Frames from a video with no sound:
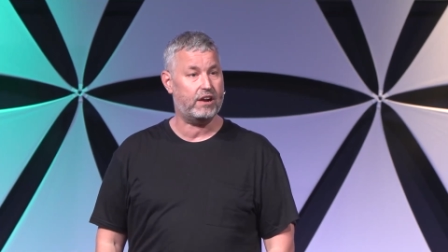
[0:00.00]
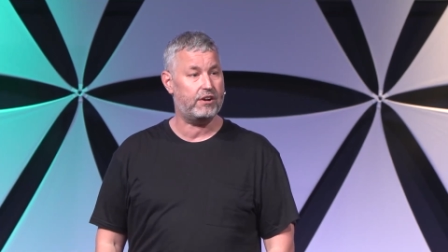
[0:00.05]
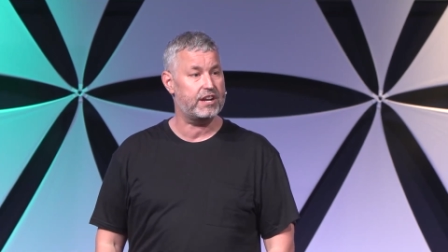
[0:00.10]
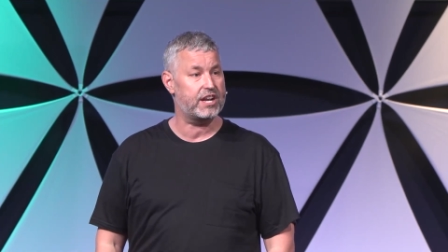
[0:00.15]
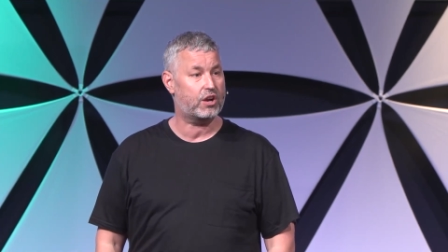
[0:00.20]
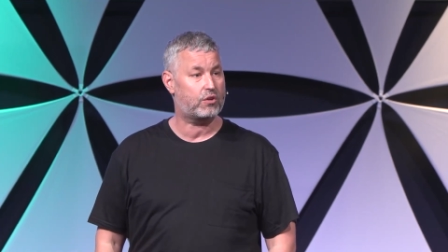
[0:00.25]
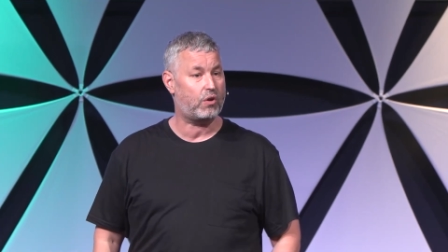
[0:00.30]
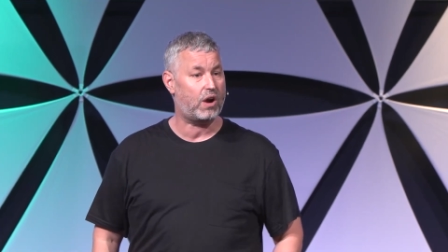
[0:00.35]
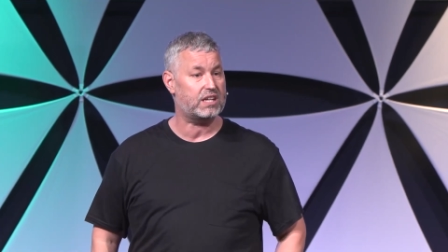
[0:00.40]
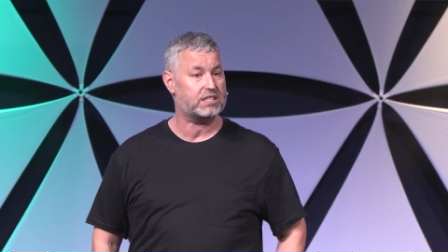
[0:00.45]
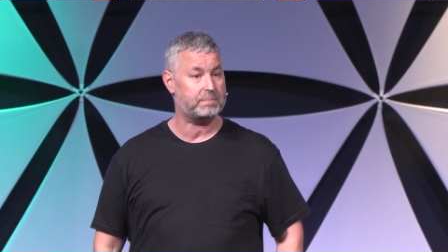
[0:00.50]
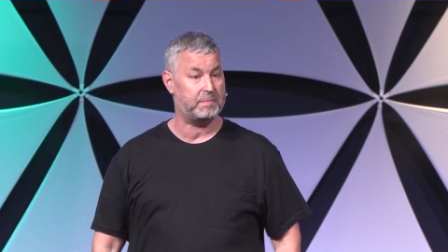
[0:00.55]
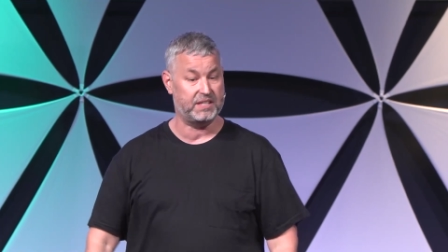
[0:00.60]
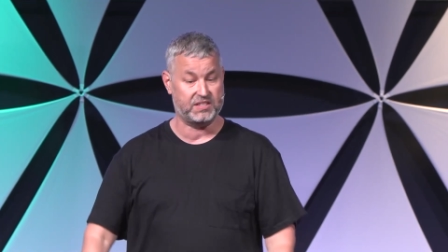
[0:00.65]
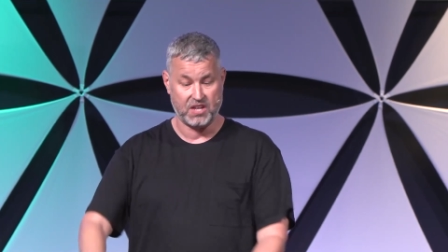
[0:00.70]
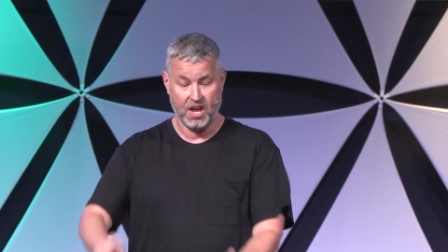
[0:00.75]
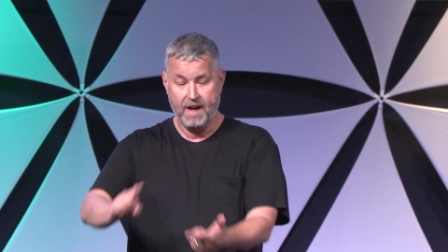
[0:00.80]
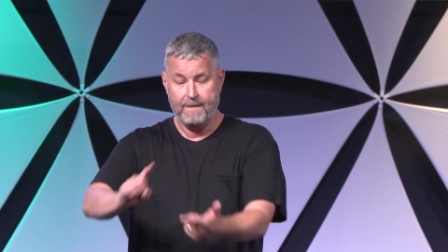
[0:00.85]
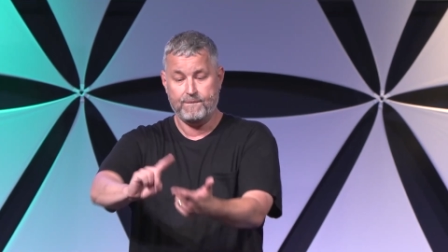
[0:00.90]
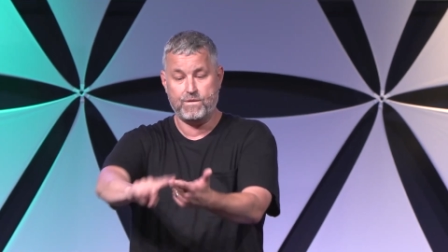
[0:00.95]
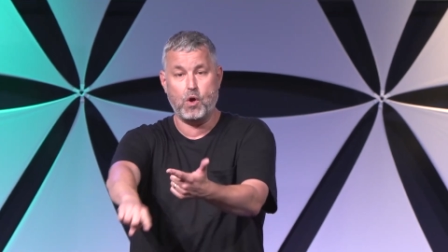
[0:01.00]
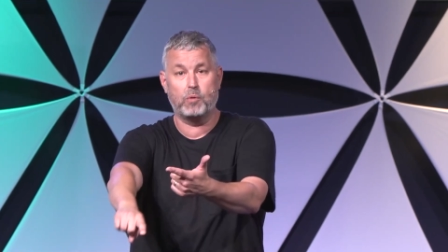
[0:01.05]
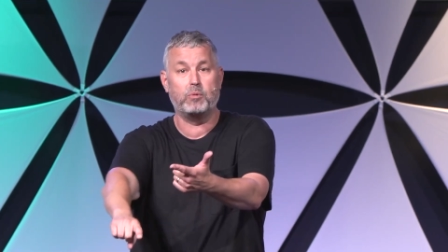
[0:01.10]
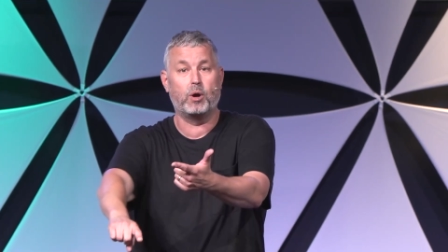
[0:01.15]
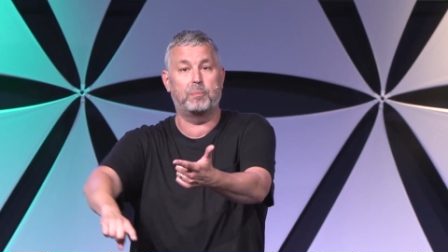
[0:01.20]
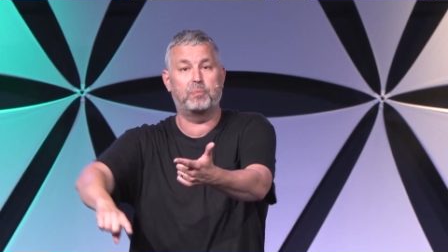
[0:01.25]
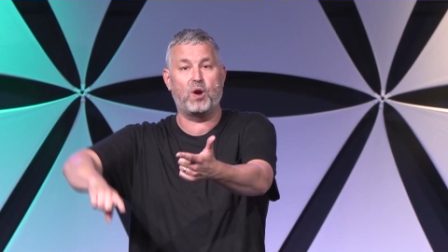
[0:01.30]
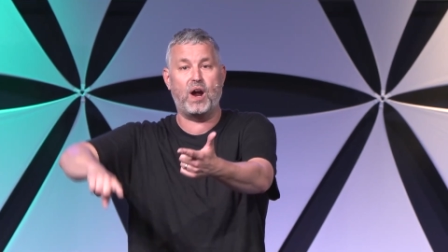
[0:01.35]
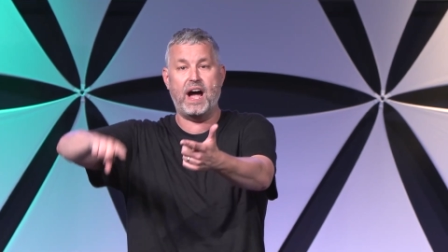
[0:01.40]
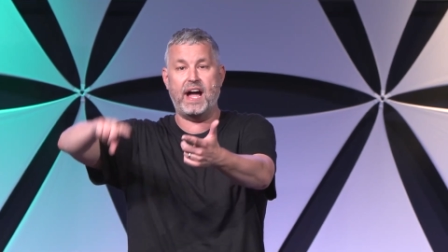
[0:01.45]
Carrying a cross means no
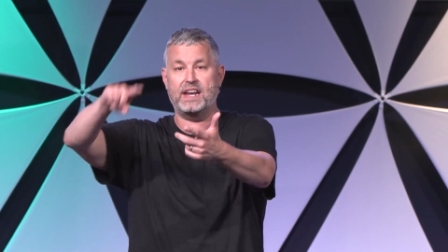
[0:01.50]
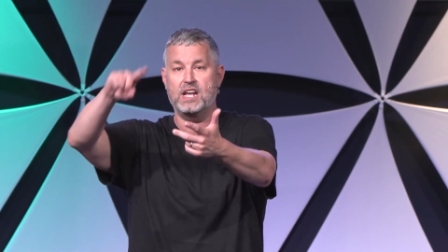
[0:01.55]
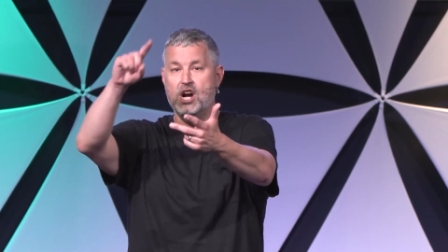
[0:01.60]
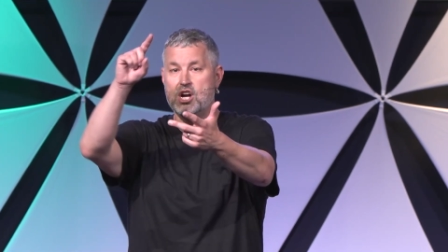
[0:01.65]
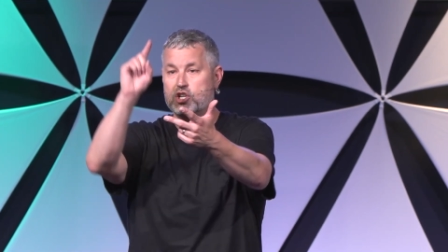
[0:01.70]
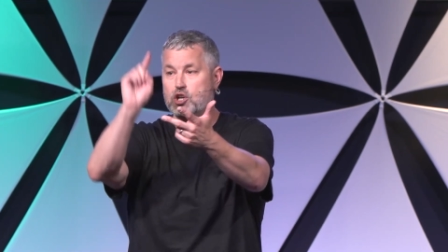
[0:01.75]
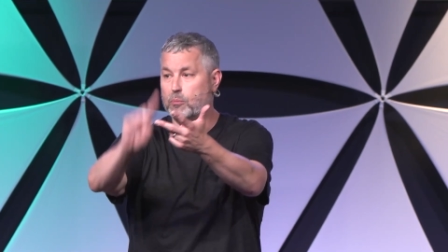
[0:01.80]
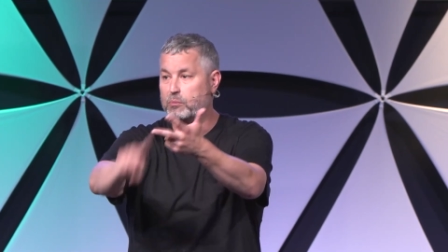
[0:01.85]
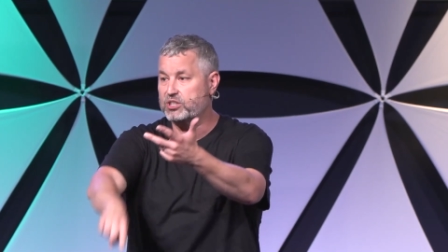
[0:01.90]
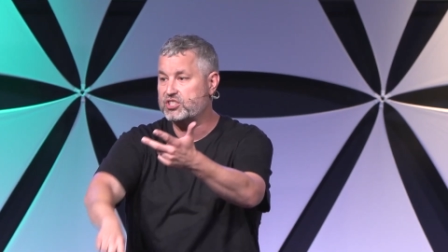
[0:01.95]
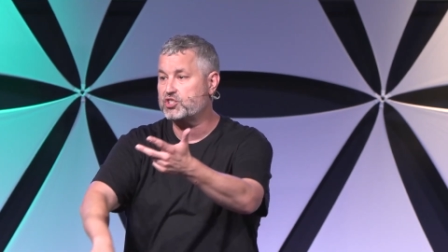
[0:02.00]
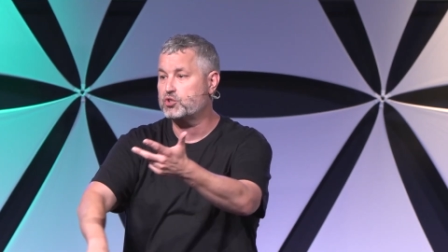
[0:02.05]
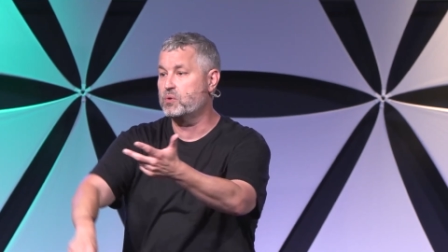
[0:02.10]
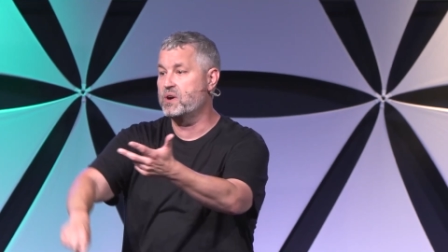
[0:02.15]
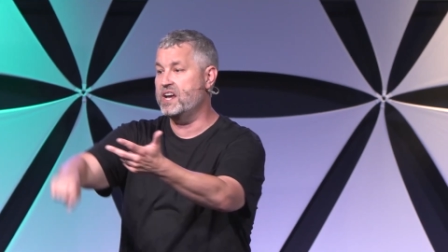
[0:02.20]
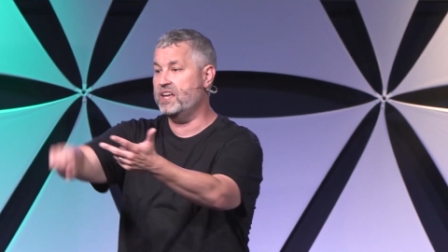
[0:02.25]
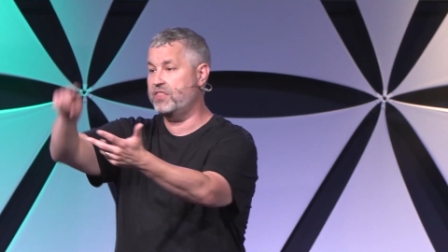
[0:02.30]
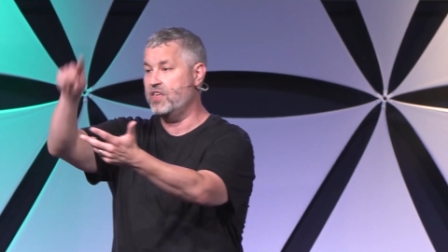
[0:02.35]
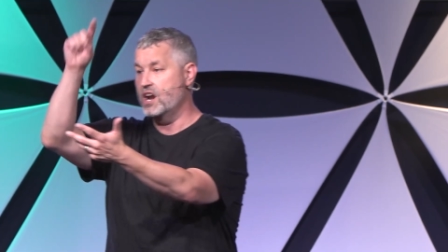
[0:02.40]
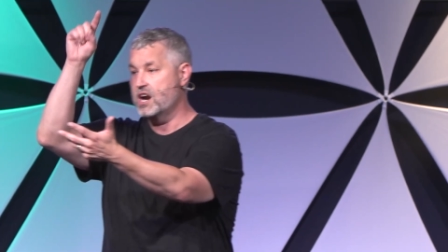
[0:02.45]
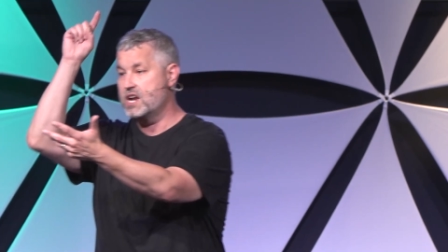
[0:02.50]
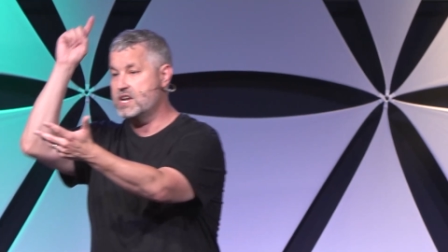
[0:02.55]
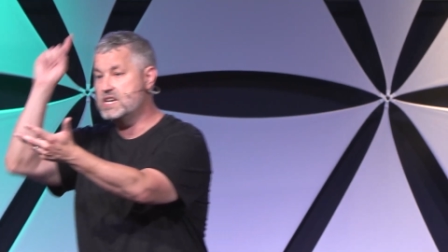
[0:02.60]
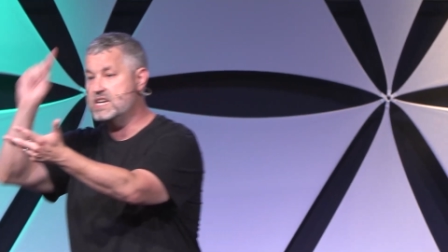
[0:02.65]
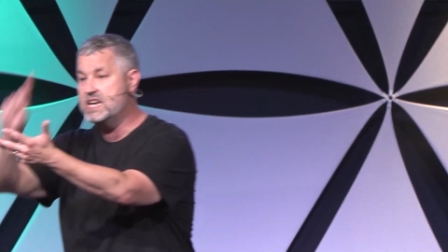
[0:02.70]
more pride, no more strength,